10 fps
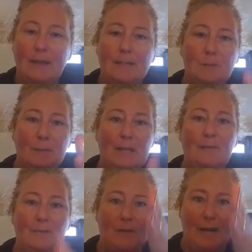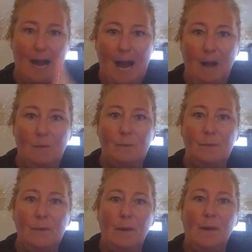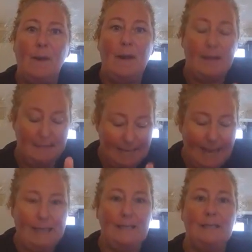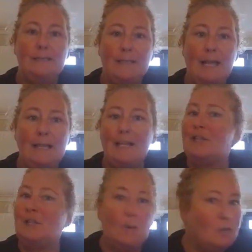Speed for now, daily. Take that. There's no